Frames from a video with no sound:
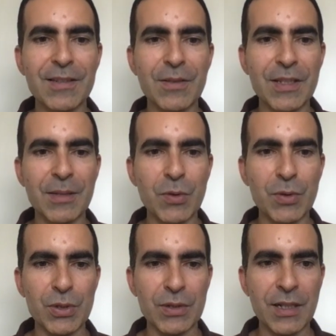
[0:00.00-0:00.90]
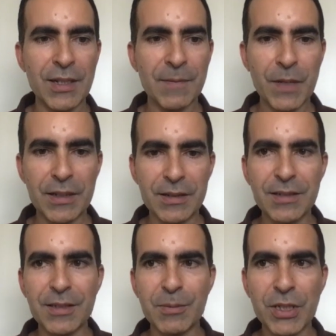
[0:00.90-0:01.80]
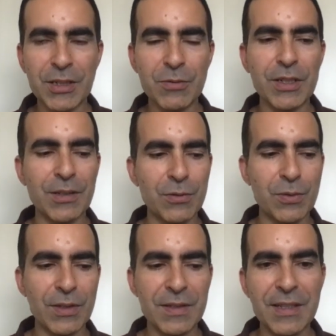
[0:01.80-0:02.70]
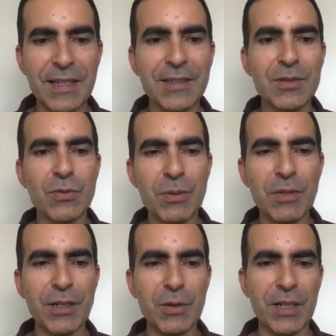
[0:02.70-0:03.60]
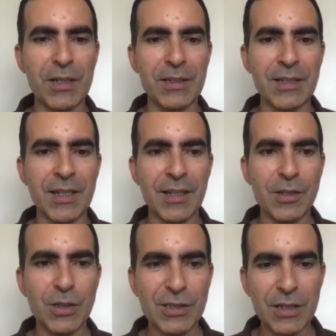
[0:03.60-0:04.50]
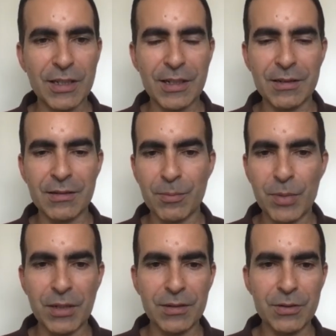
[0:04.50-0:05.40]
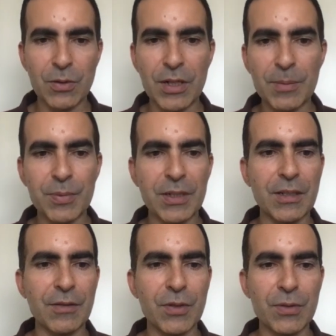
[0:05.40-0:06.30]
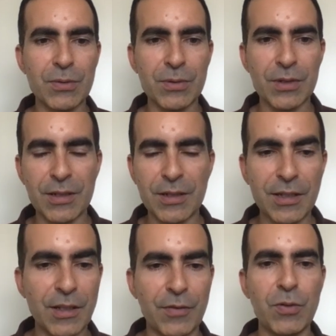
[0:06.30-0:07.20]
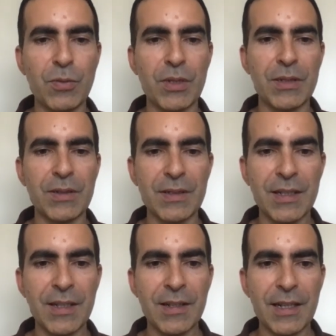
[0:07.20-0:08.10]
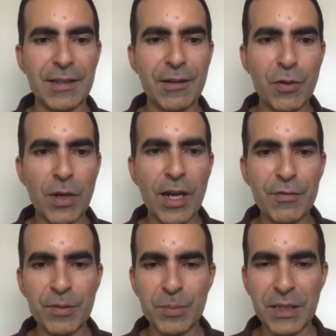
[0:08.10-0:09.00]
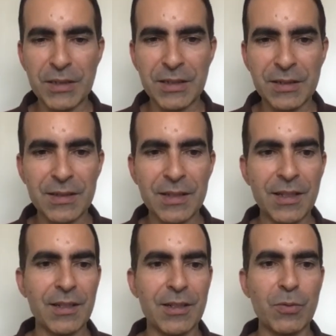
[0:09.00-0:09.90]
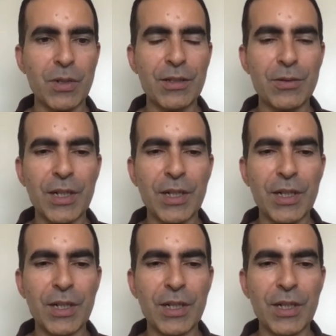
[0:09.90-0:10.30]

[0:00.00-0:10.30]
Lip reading: the same notion. And in DeepChain, we can do this extremely quickly. You literally can build your app in a few minutes. And if you have embeddings, well, you